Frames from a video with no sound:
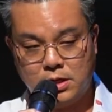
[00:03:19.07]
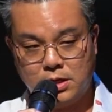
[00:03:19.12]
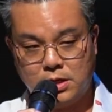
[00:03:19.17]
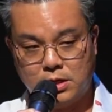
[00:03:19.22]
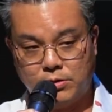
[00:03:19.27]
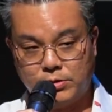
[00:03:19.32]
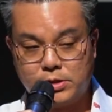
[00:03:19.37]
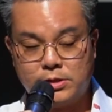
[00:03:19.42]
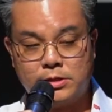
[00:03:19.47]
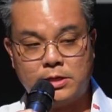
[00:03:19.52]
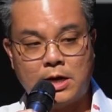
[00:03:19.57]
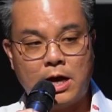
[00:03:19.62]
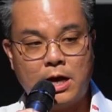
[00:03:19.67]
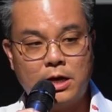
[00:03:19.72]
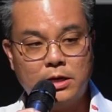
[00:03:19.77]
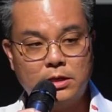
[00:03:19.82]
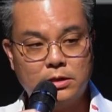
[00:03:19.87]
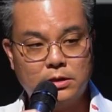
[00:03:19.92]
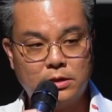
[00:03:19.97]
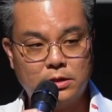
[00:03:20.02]
I was
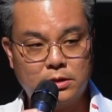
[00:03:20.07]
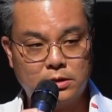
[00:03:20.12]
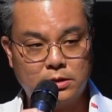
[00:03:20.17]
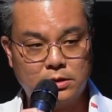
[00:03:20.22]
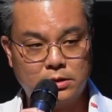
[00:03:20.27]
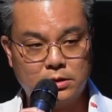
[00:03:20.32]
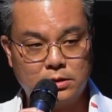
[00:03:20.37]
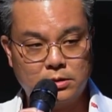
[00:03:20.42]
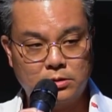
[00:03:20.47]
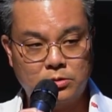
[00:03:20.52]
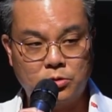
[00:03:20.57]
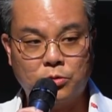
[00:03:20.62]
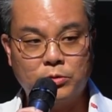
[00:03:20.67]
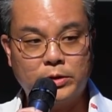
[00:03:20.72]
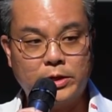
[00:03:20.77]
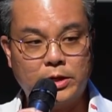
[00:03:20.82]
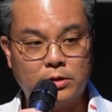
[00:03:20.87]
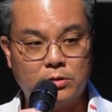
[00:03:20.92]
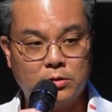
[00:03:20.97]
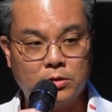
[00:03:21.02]
sad,
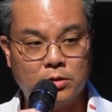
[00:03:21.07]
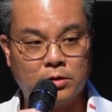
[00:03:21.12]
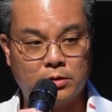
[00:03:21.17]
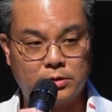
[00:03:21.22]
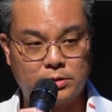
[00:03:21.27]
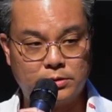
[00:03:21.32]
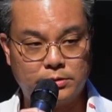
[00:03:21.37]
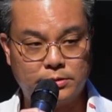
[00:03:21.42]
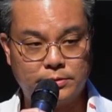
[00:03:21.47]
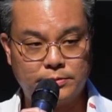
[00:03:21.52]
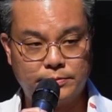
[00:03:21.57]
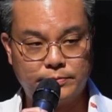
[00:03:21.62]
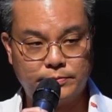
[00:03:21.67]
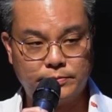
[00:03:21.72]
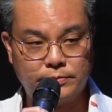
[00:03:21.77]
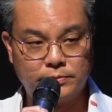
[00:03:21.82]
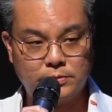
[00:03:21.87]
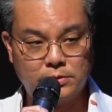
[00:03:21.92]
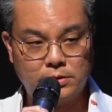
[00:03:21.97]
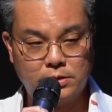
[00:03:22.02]
lonely, and hurt.
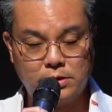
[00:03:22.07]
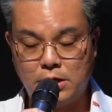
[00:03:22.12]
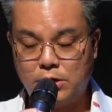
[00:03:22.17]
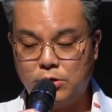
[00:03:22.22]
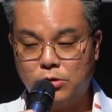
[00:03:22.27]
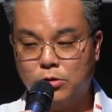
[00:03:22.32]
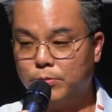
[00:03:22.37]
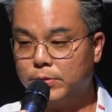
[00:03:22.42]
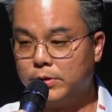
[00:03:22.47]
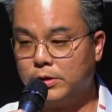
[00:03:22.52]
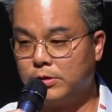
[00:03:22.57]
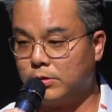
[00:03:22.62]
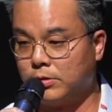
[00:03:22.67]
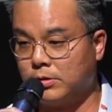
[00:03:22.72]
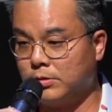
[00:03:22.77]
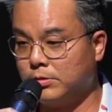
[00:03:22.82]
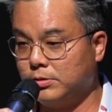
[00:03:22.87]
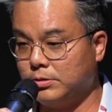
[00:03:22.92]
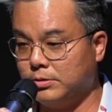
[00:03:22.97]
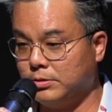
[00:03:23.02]
I had nobody to
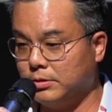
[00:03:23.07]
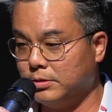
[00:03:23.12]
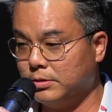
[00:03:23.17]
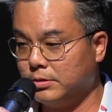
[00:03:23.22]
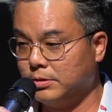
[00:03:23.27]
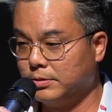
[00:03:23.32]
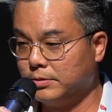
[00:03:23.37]
turn to.